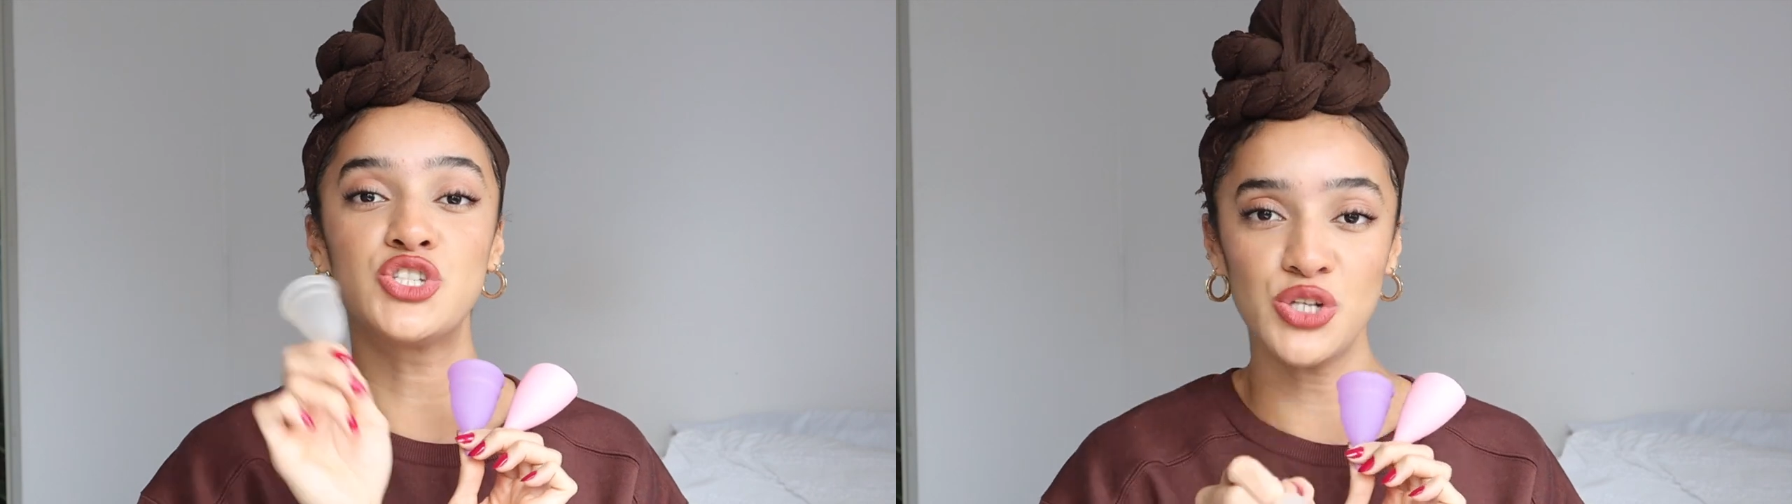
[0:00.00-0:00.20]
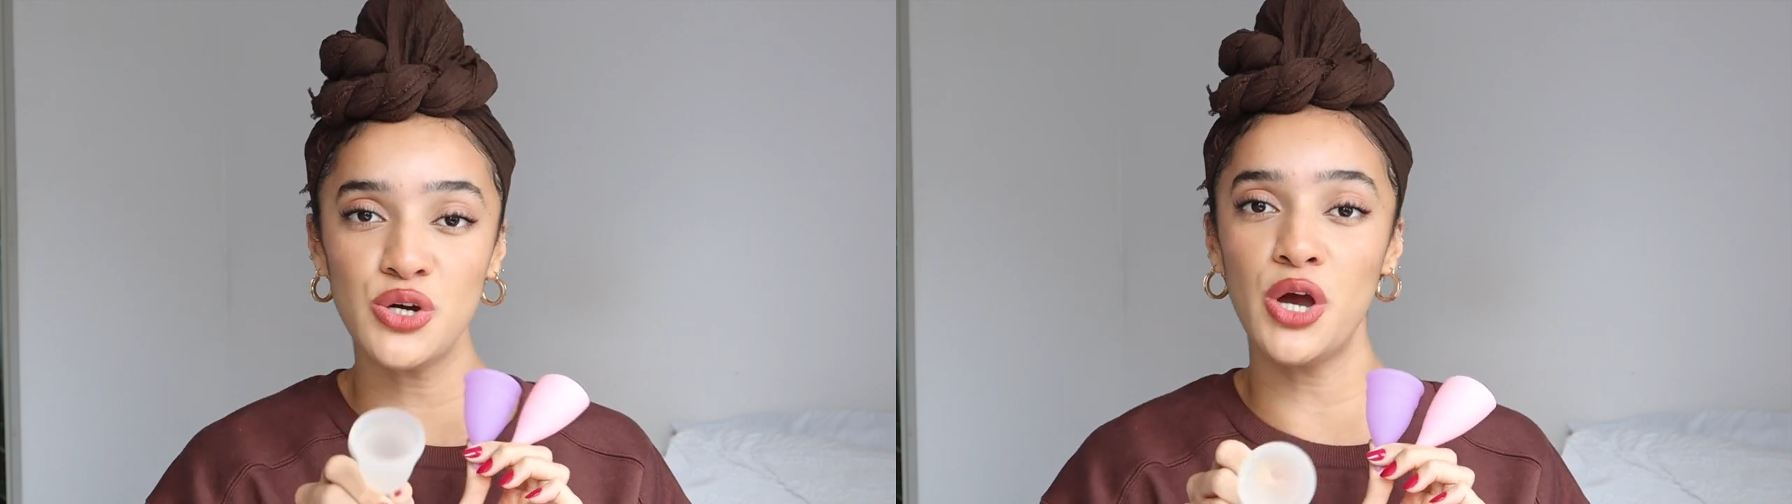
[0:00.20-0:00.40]

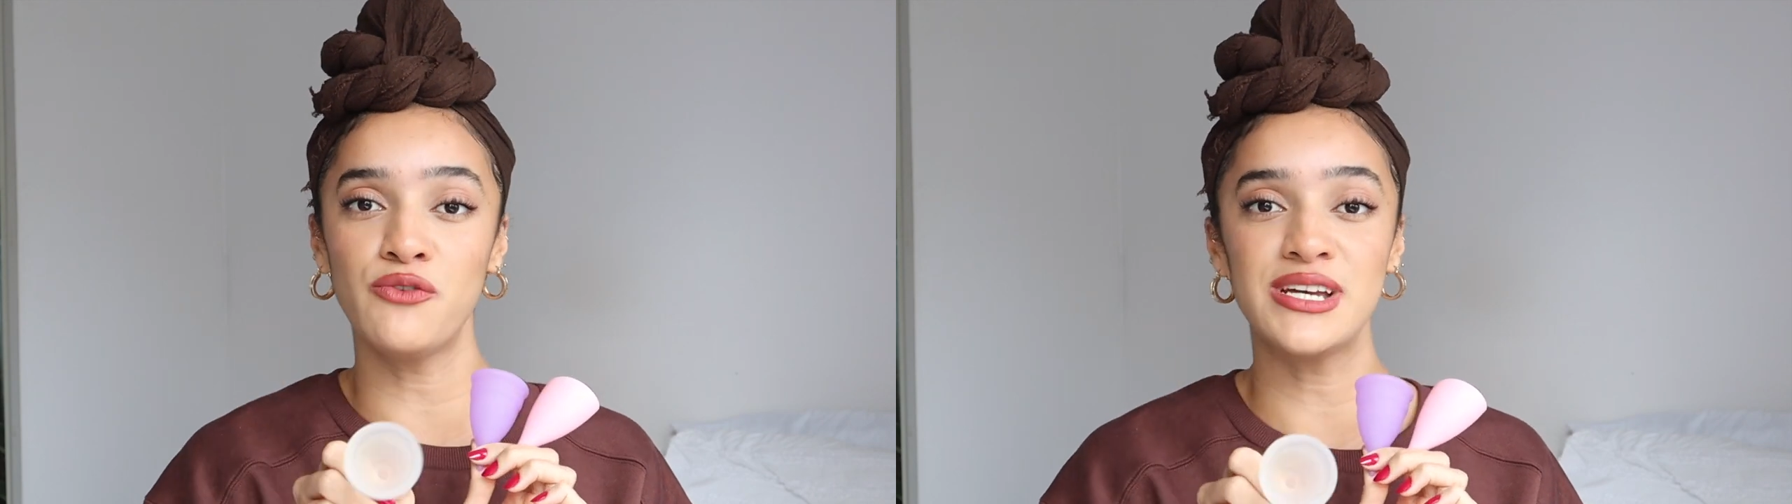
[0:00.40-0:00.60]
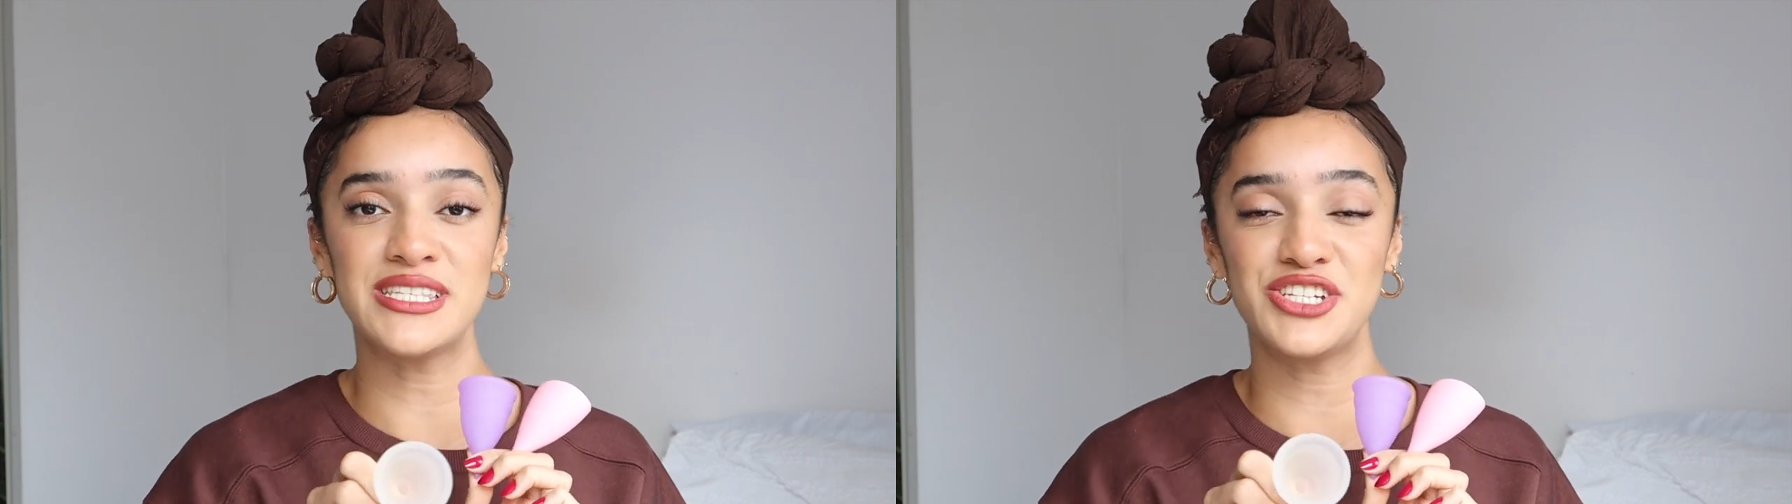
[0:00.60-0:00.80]
Do your
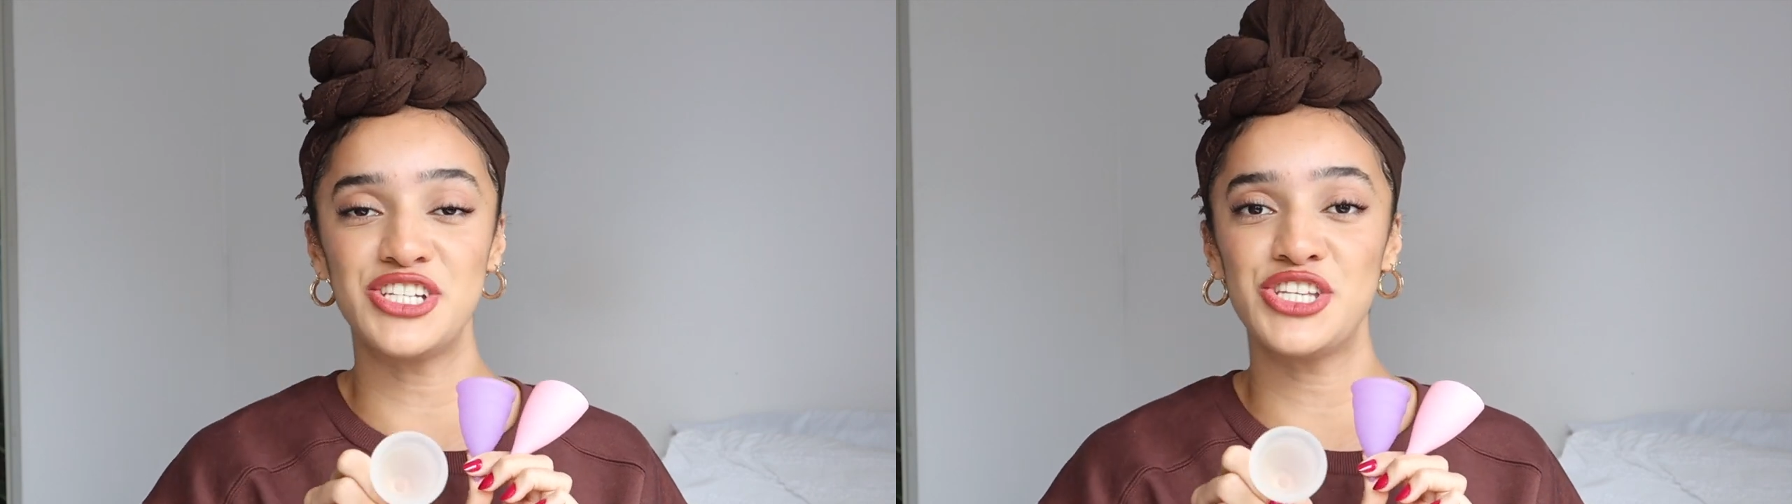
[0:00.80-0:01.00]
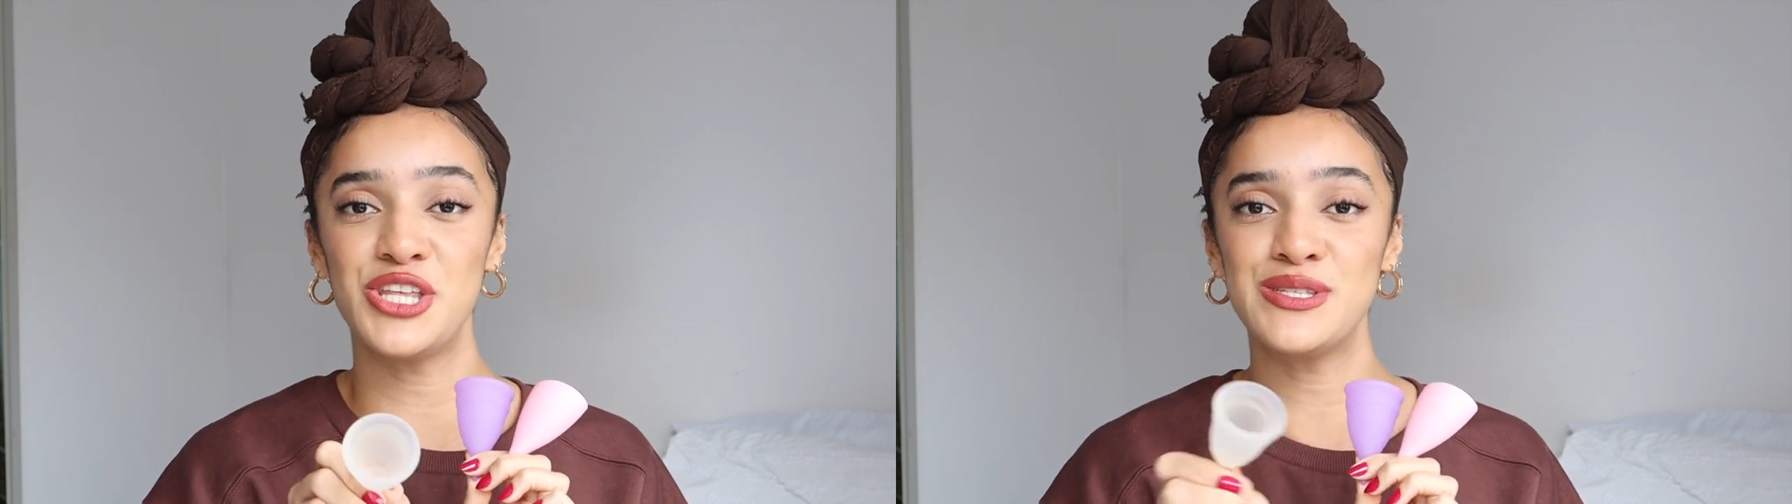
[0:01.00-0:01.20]
own research
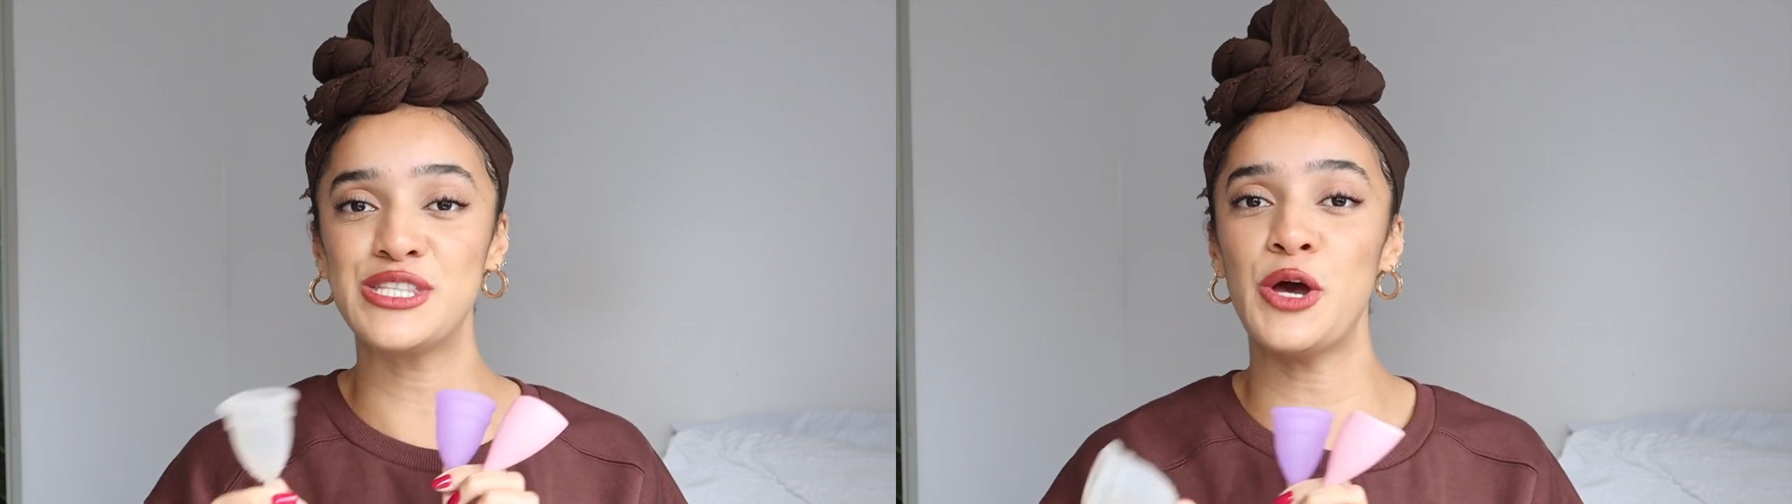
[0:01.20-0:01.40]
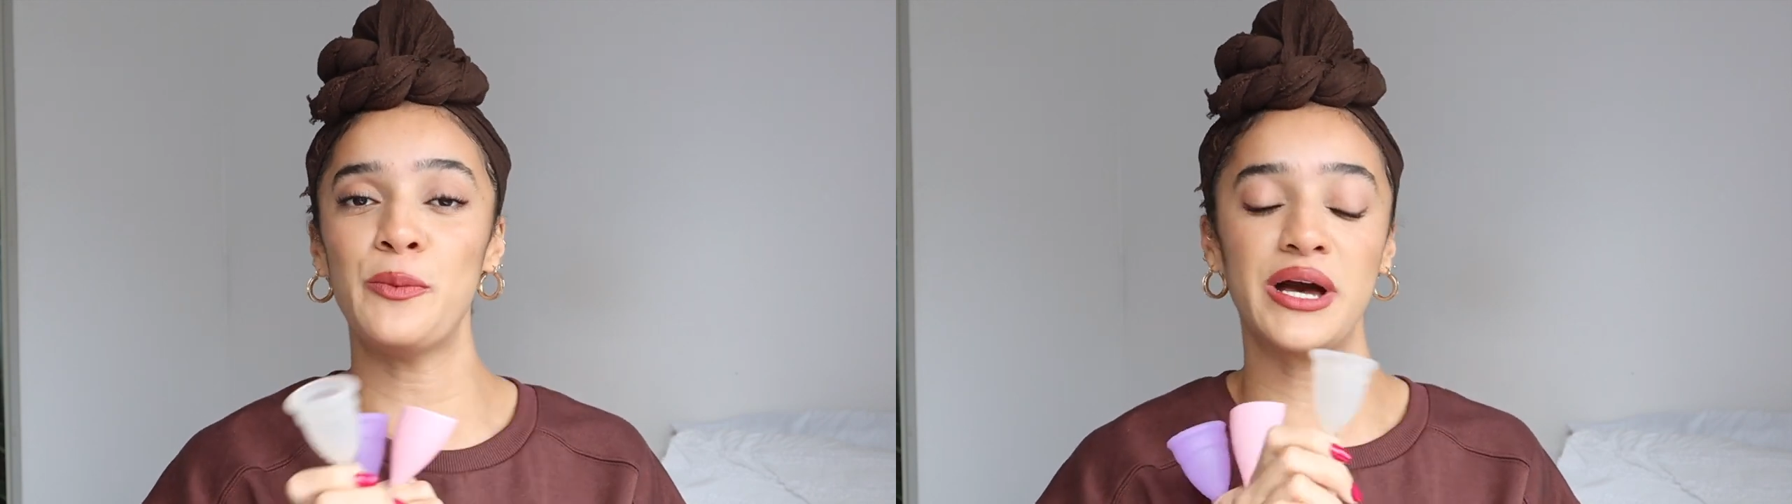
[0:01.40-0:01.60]
into those
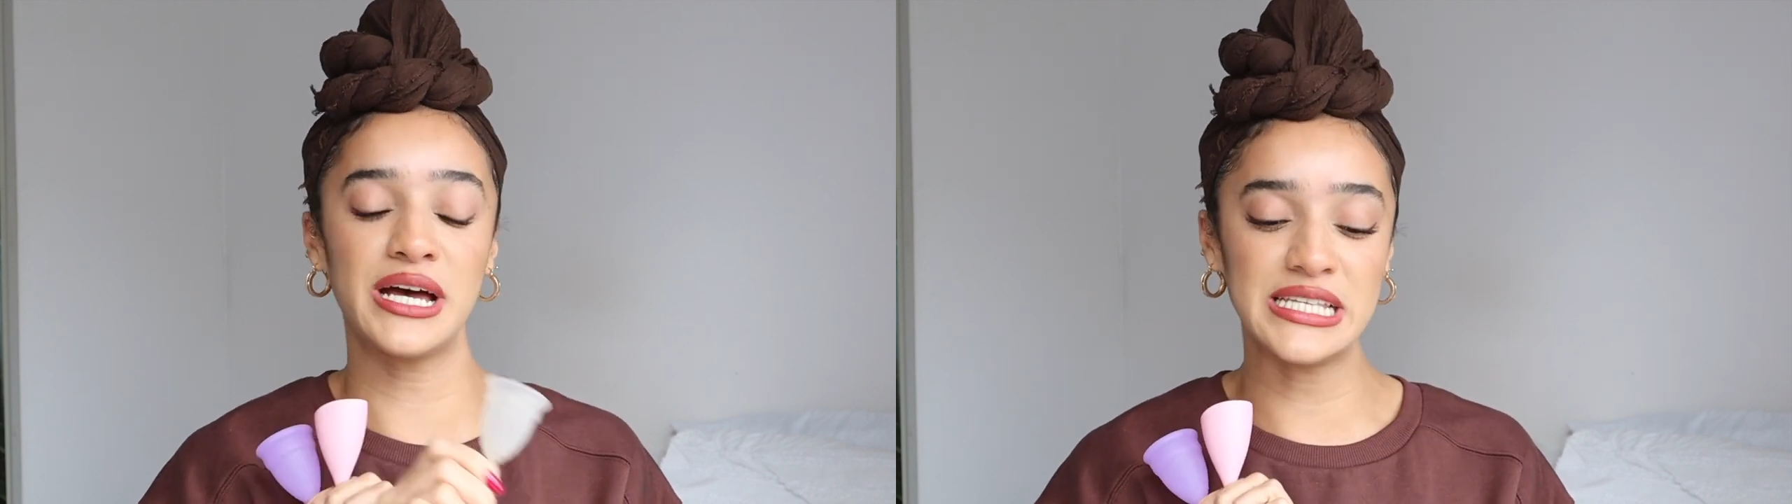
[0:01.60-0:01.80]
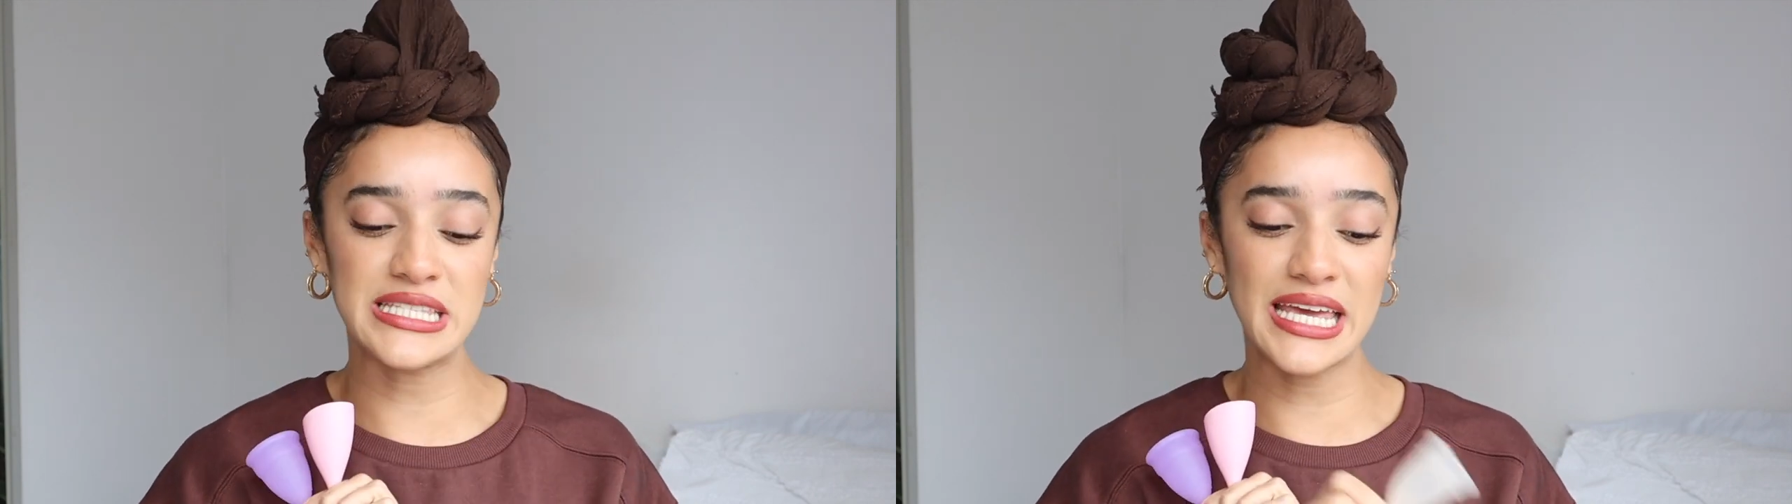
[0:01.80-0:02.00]
though,
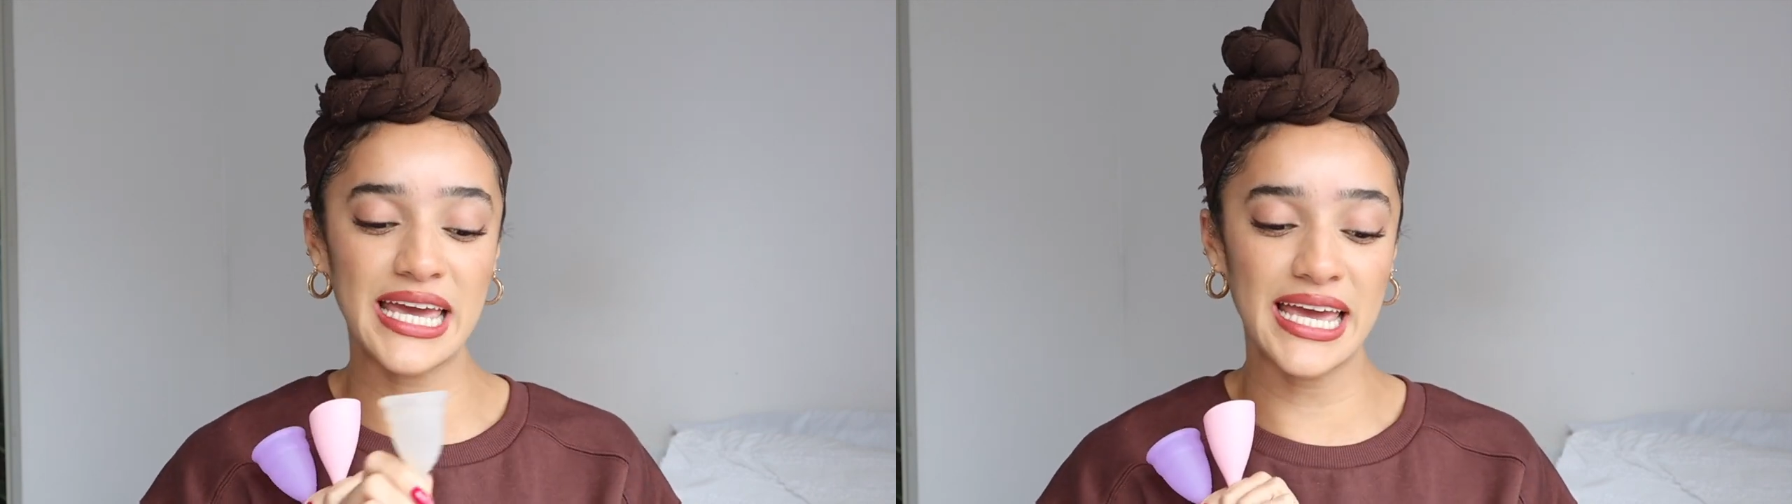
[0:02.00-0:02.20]
because